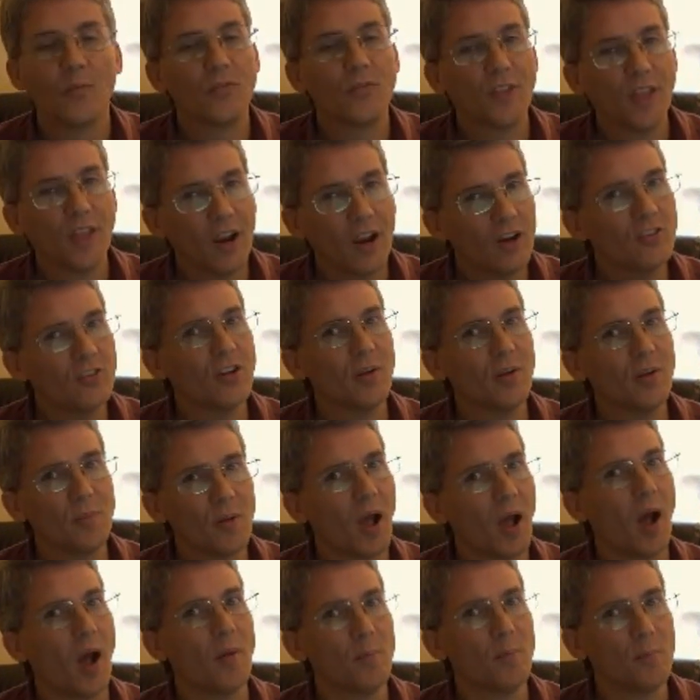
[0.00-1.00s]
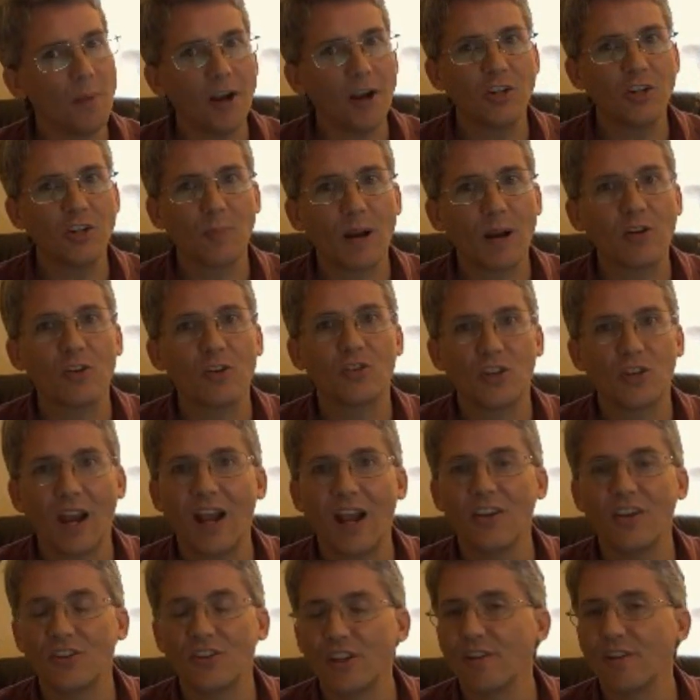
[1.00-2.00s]
there's a, a much better
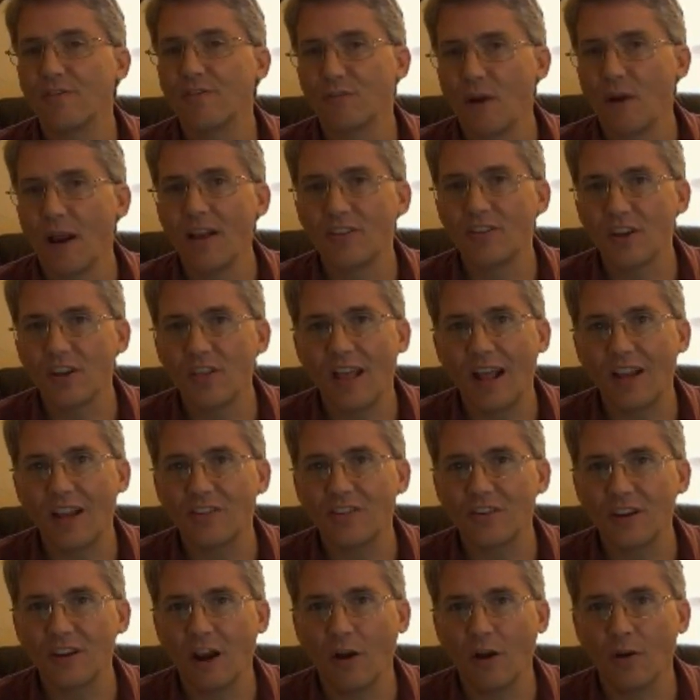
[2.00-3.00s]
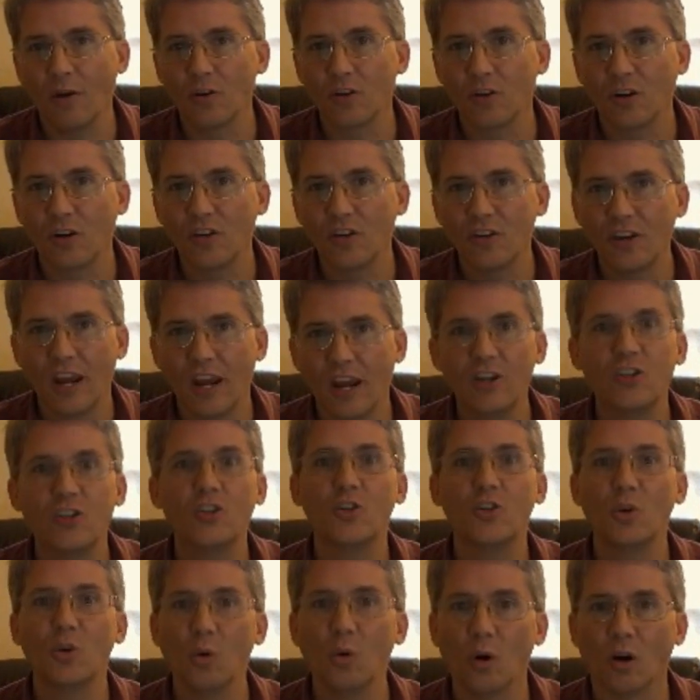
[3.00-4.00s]
chance that France in that scenario is going to say,
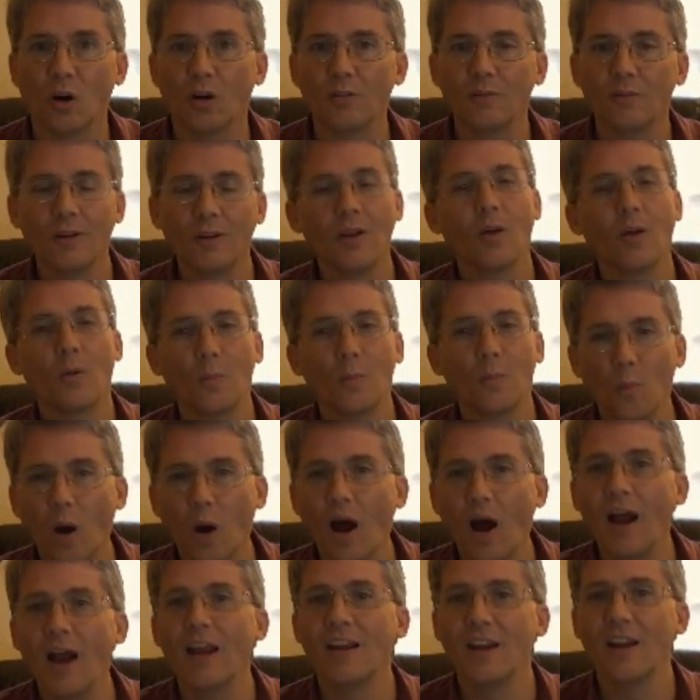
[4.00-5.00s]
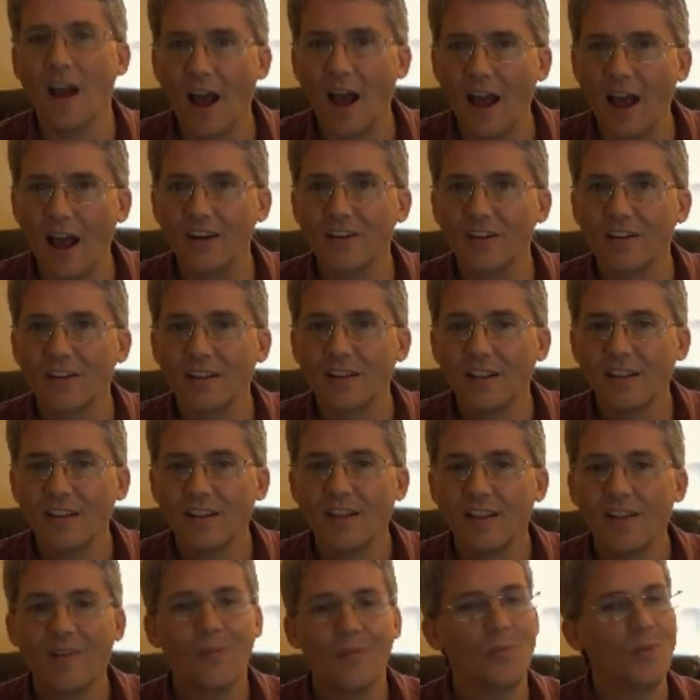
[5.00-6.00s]
sure, why not?
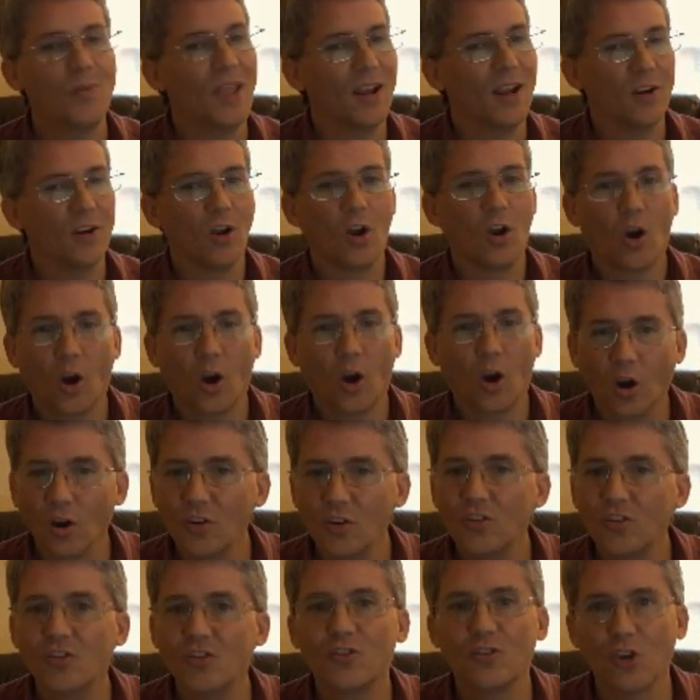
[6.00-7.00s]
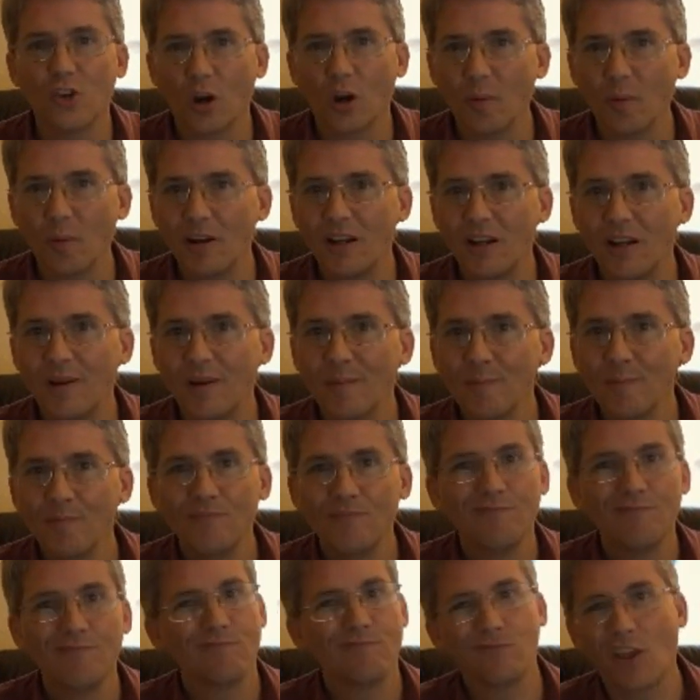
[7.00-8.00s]
It hurts Germany,
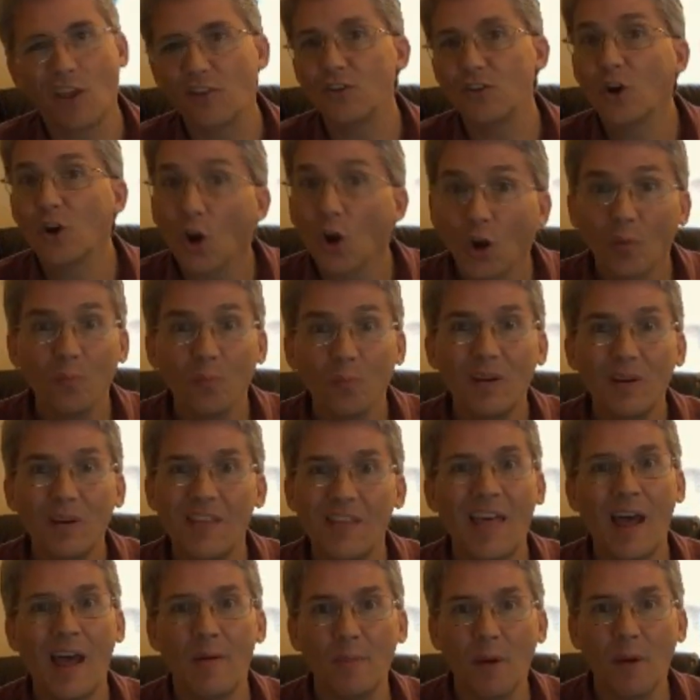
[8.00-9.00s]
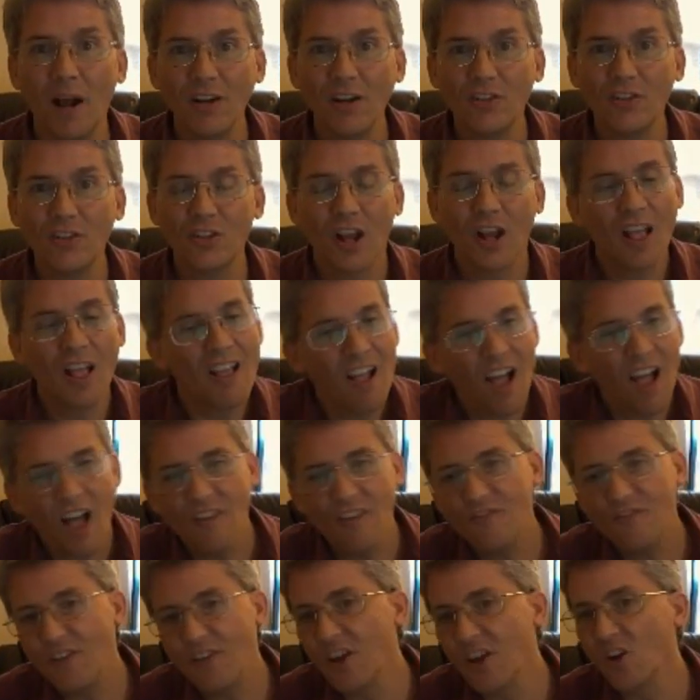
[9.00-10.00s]
doesn't hurt me that much.
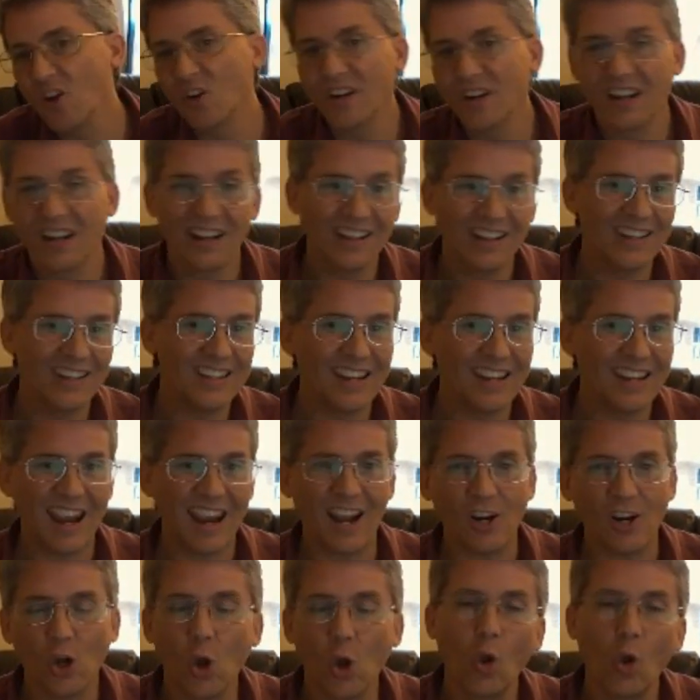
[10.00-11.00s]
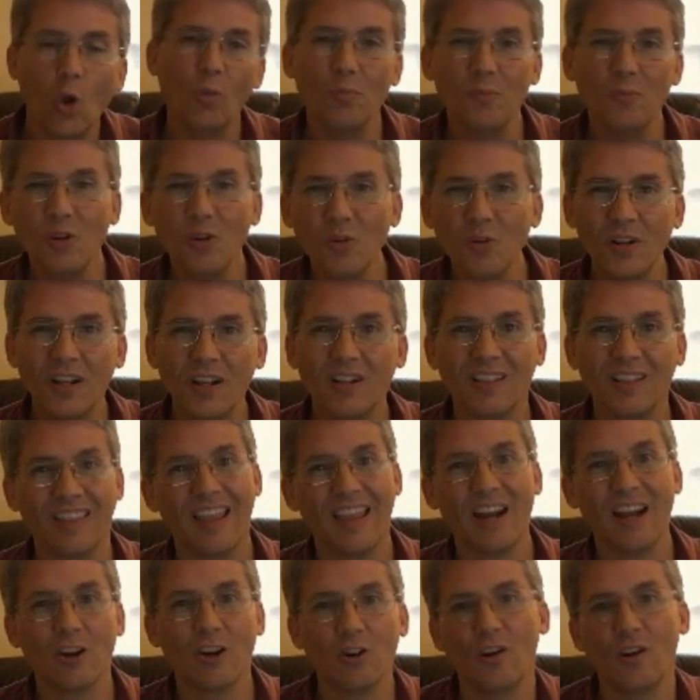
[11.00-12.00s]
I figure Italy can't hold Munich
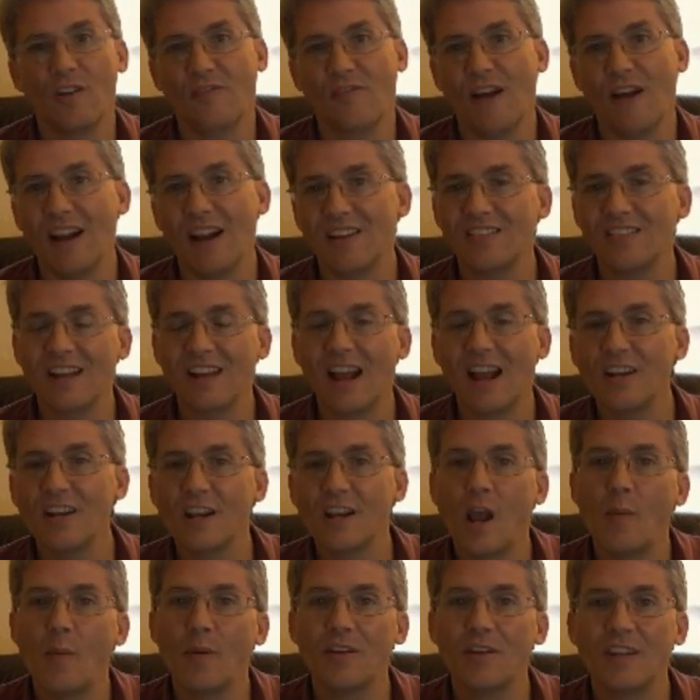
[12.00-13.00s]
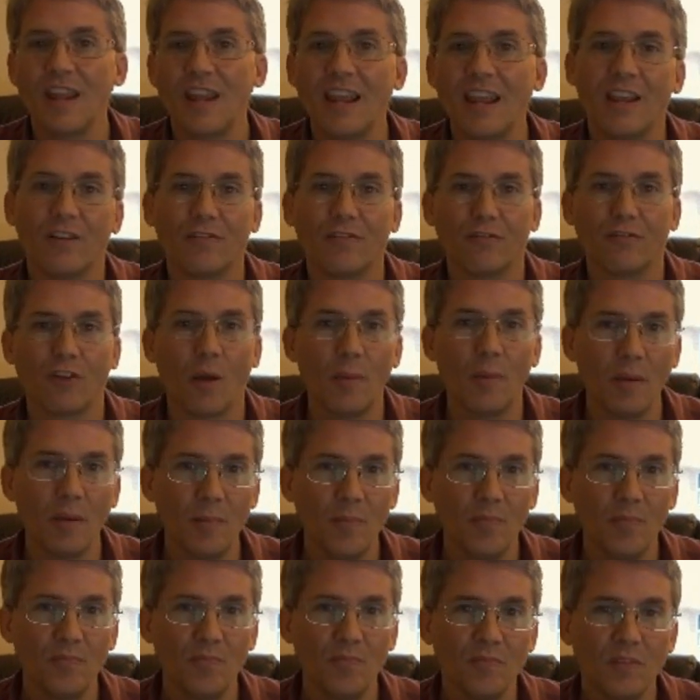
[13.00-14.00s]
later if I decide to come and take it from
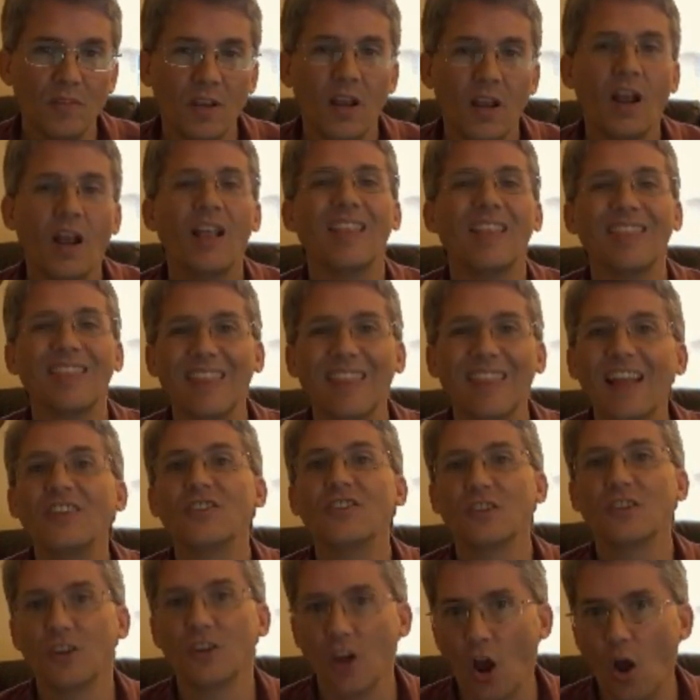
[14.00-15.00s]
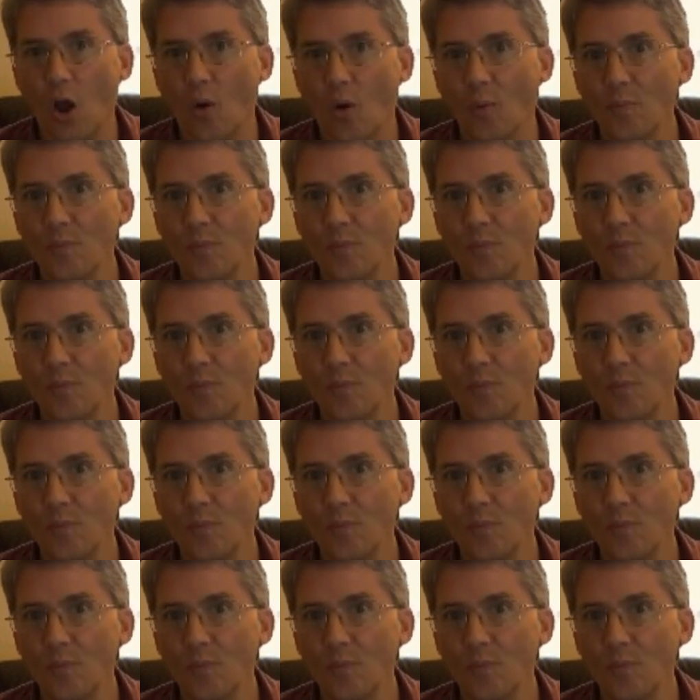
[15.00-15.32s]
him. Let's go.